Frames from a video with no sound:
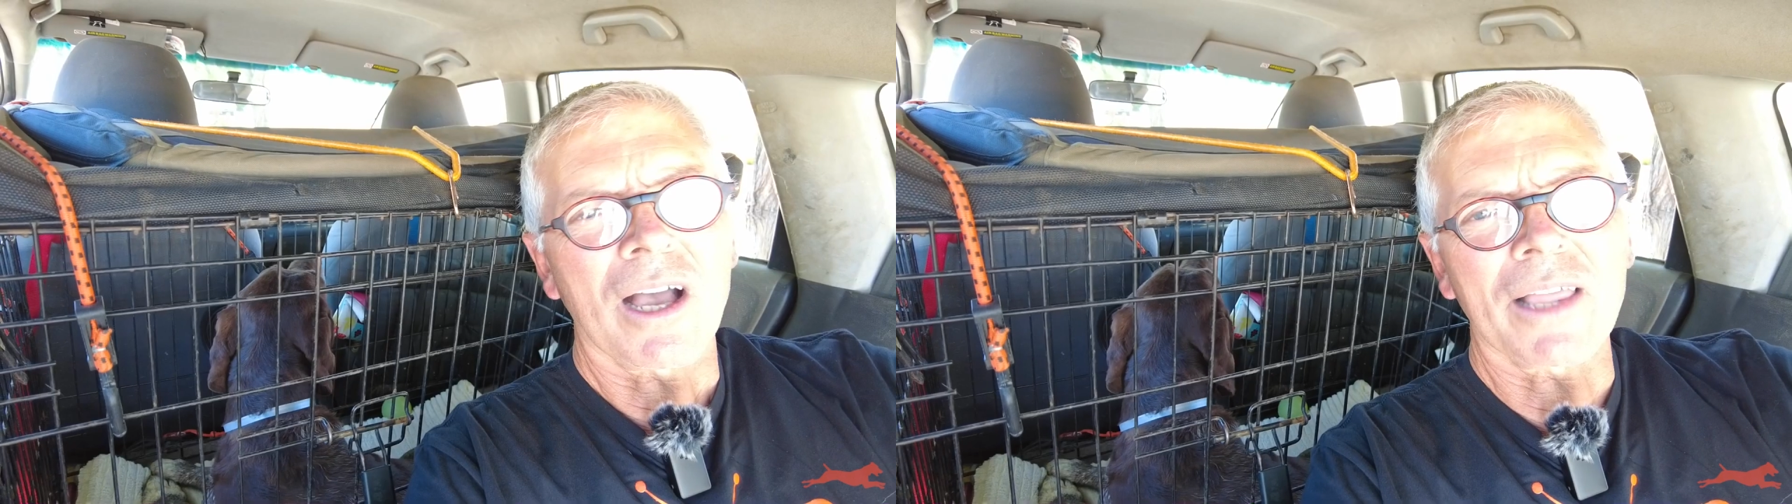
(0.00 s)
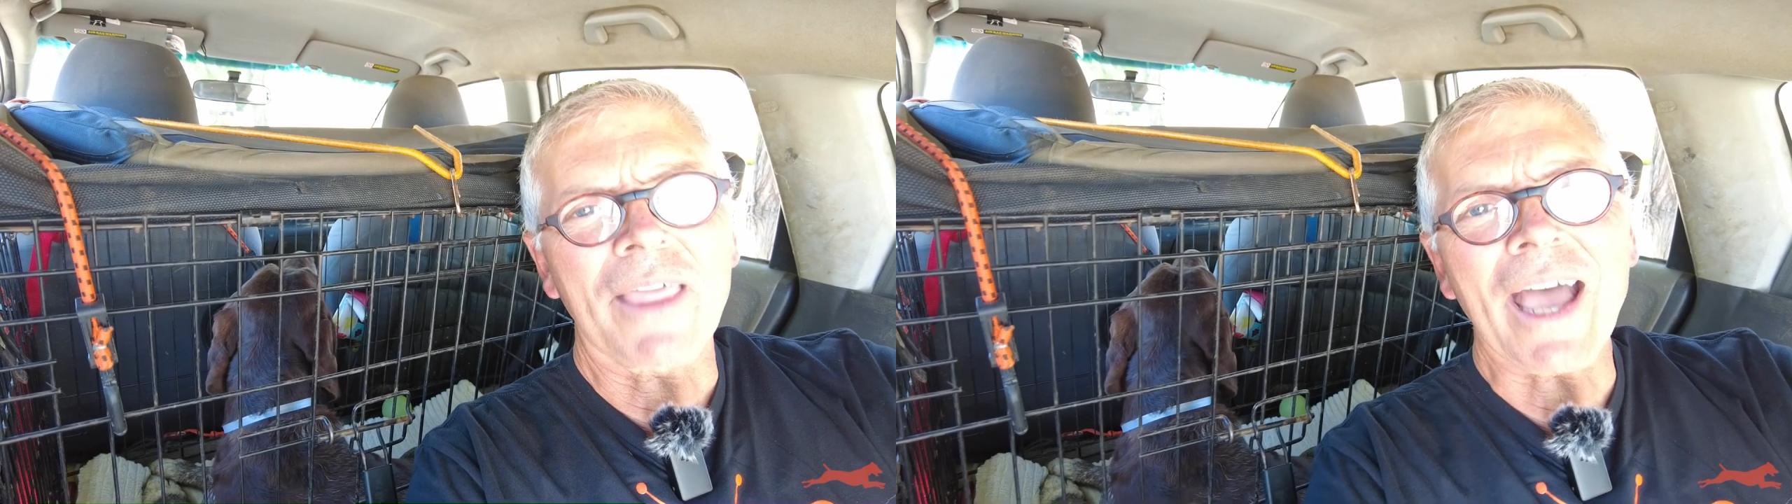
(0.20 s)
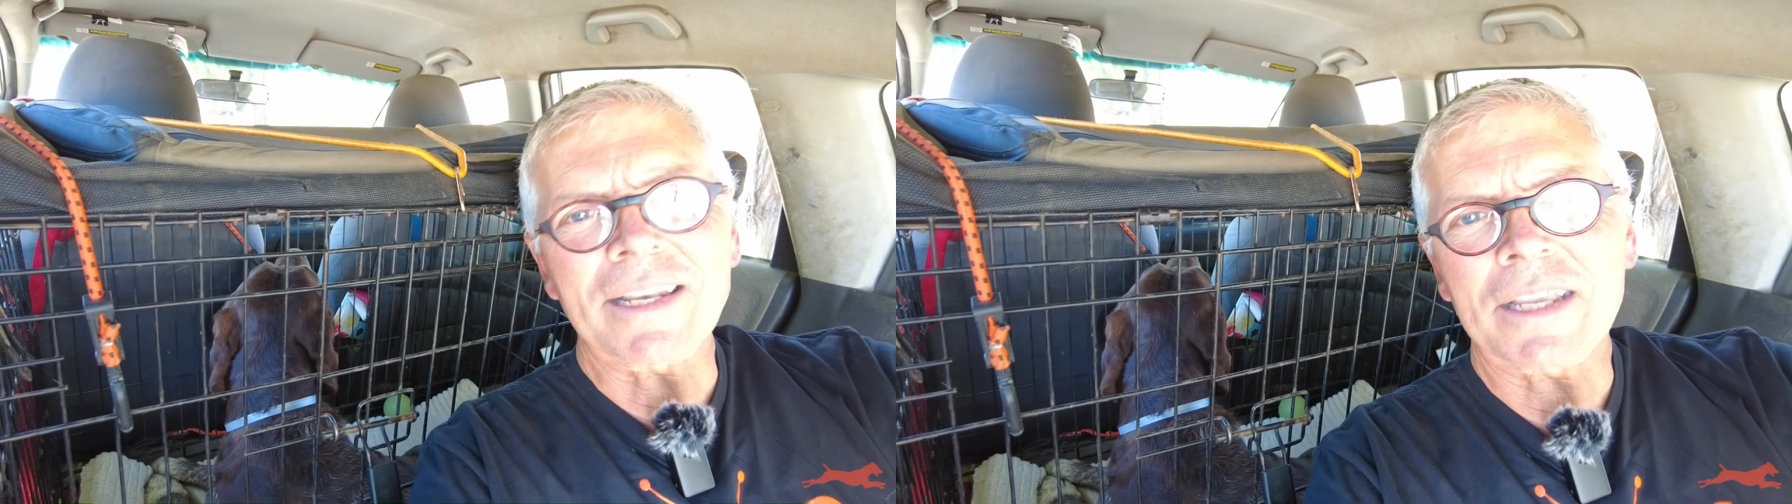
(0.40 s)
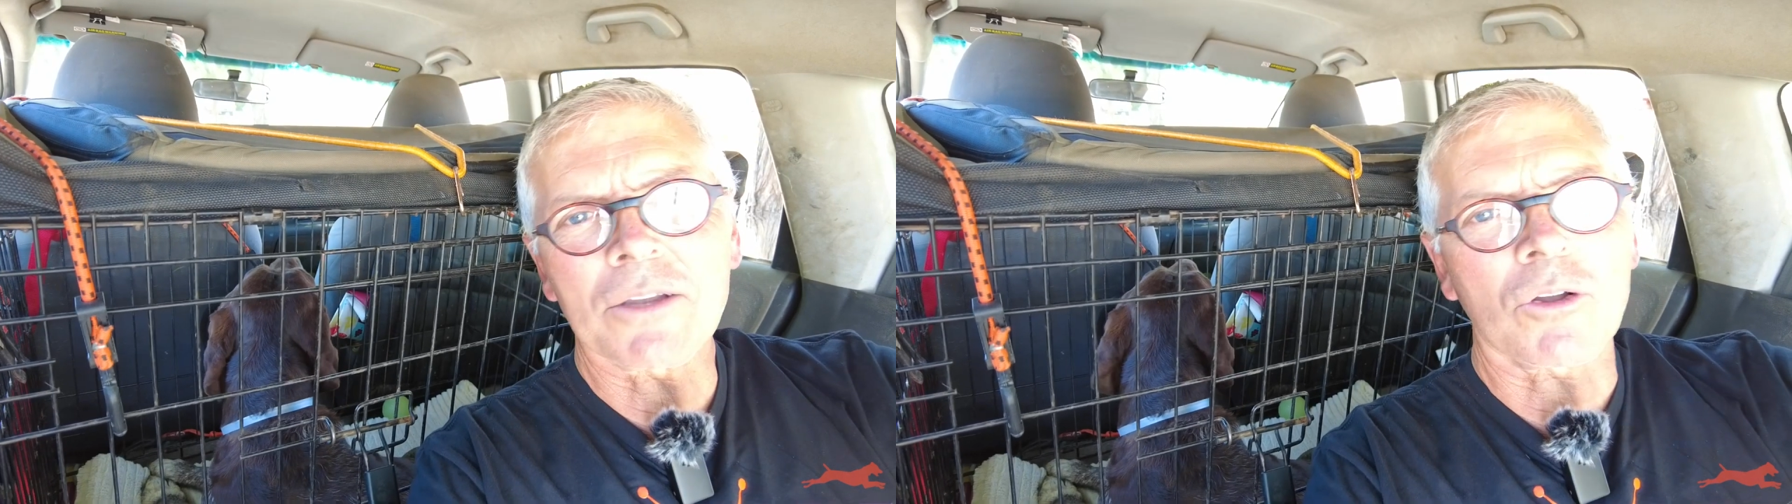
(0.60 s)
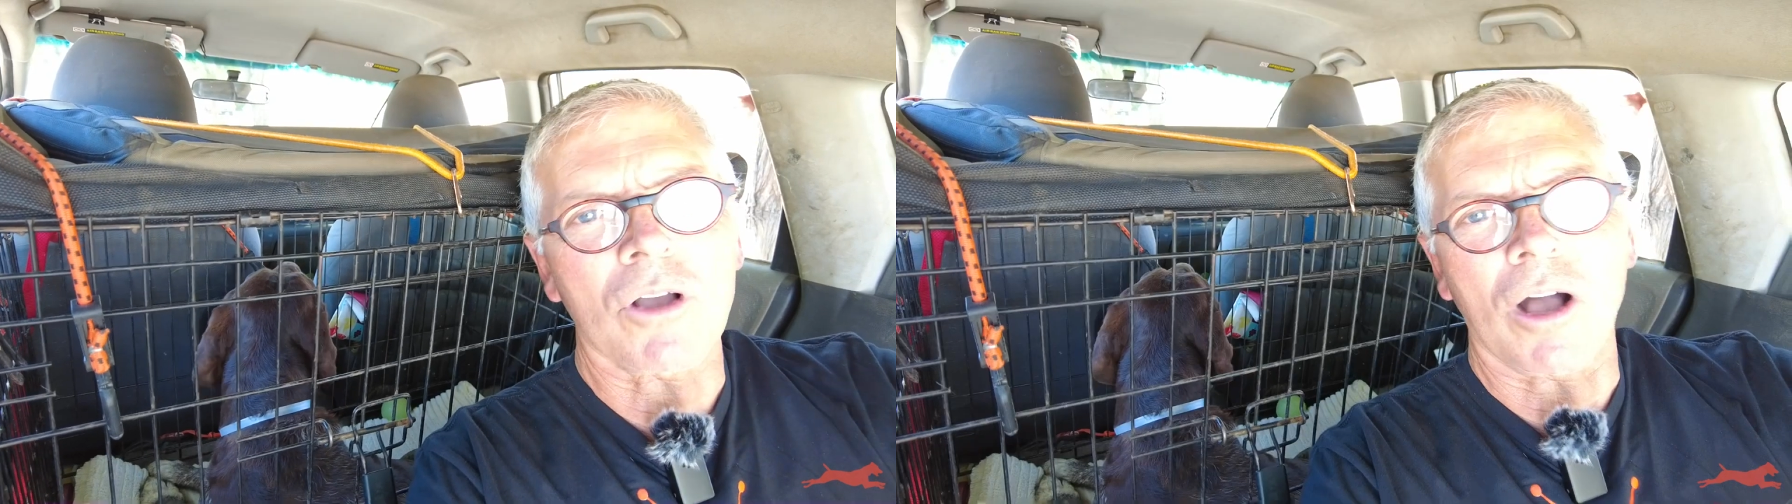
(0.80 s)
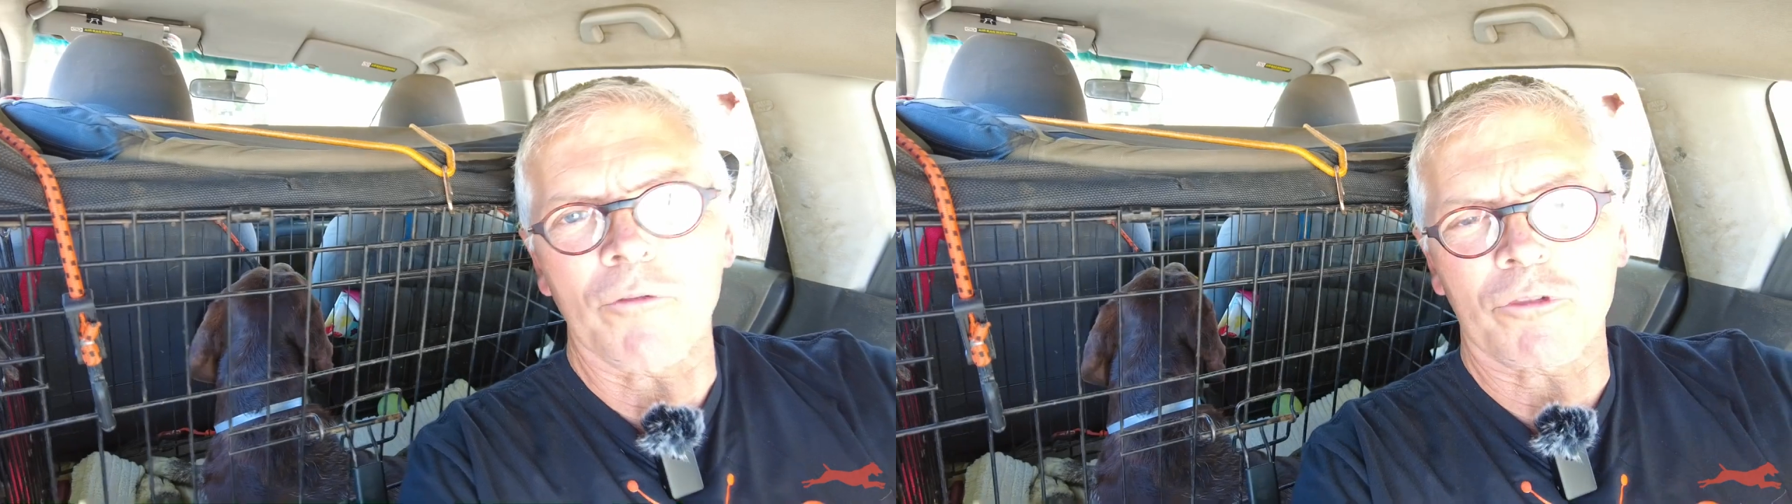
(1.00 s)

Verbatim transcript: uh, that and kennel cough.